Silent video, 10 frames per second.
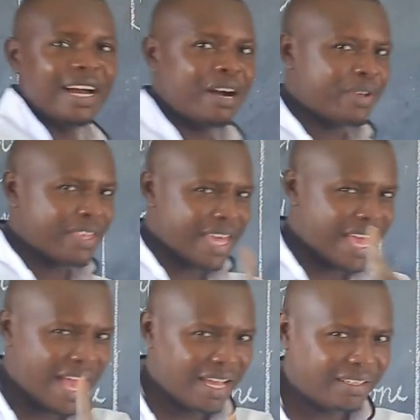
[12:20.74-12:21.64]
Are we
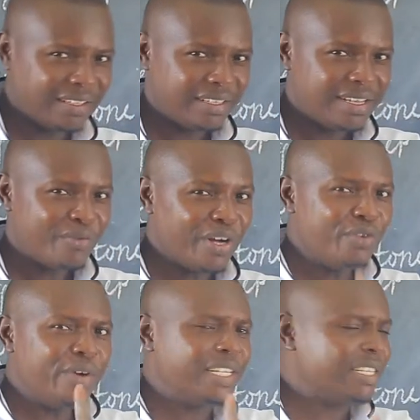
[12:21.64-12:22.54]
there? What
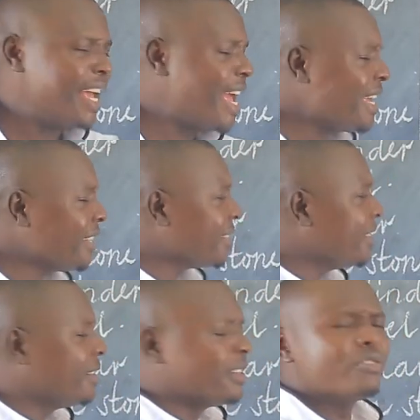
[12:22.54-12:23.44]
do we say?
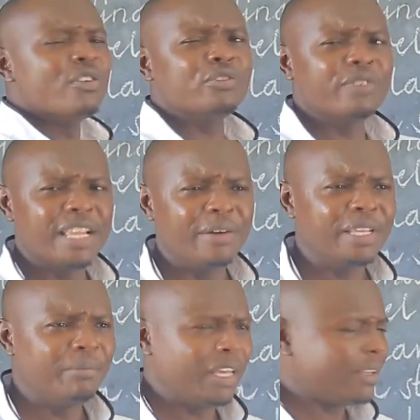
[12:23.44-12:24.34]
Go together
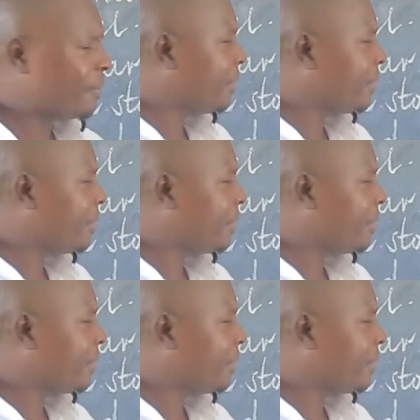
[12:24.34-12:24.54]
with me.